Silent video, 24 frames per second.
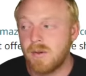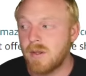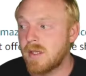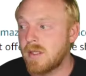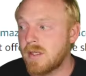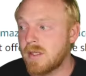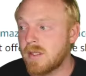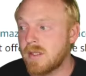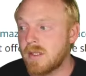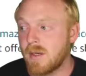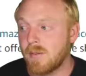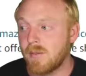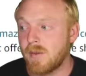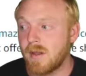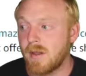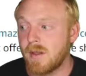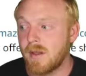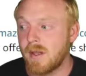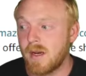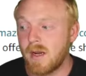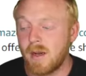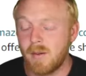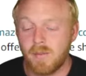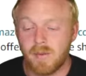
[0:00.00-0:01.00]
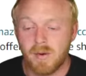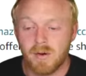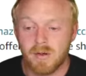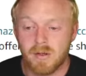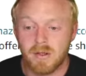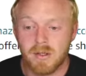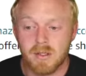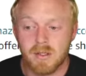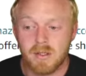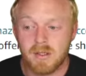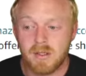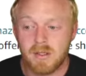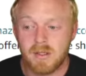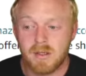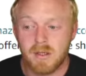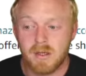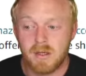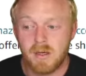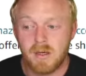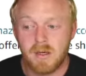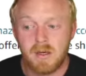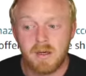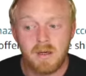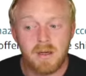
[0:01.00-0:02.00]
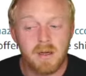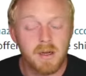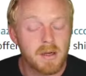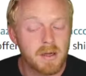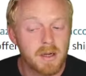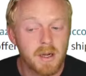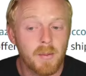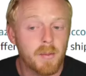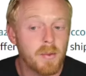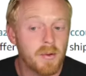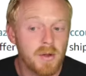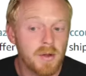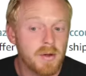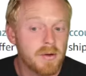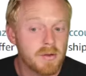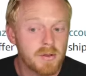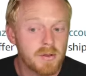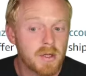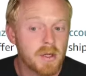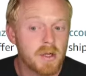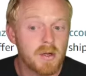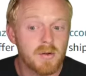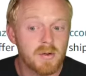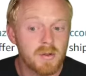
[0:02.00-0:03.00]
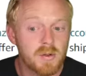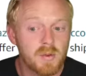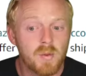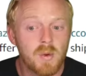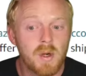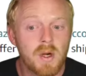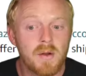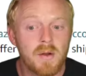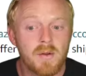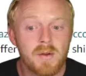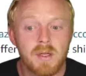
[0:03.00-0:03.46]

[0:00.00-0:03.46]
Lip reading: This is something that I purchased a couple years ago as well.